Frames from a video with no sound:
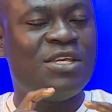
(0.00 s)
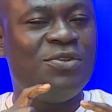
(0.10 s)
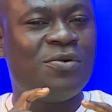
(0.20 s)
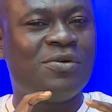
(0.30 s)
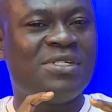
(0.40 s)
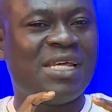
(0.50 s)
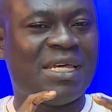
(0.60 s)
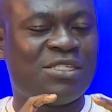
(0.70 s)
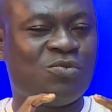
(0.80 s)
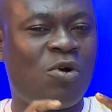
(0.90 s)
they know
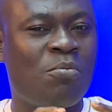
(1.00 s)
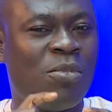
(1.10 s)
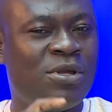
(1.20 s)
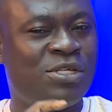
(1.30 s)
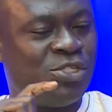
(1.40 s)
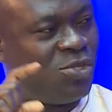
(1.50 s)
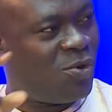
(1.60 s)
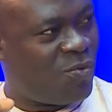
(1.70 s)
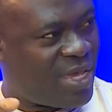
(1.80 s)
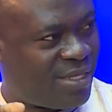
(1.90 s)
there is one money
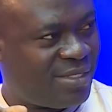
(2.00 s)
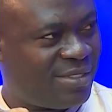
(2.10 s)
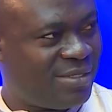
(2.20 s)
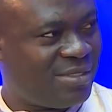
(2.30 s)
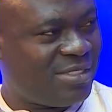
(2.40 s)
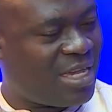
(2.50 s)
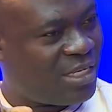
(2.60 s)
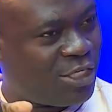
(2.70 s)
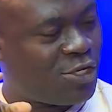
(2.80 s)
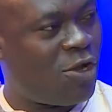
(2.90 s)
somewhere
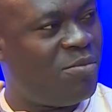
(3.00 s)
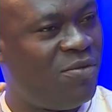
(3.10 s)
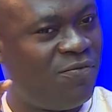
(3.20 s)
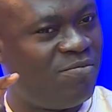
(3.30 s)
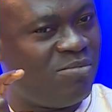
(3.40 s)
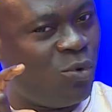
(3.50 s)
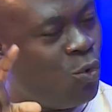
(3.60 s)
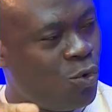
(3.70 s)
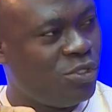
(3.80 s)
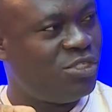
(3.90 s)
that is coming
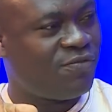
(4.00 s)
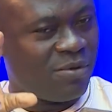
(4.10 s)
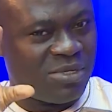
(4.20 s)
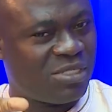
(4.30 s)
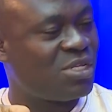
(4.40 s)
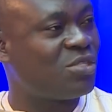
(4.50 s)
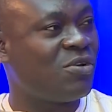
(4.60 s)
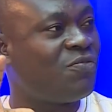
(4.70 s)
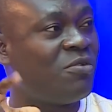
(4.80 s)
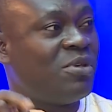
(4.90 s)
huge from the
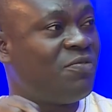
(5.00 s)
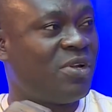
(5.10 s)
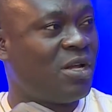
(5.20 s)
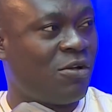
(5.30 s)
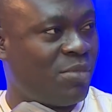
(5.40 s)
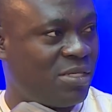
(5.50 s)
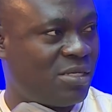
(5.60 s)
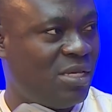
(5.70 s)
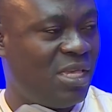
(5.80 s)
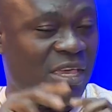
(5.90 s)
state or from the federal government.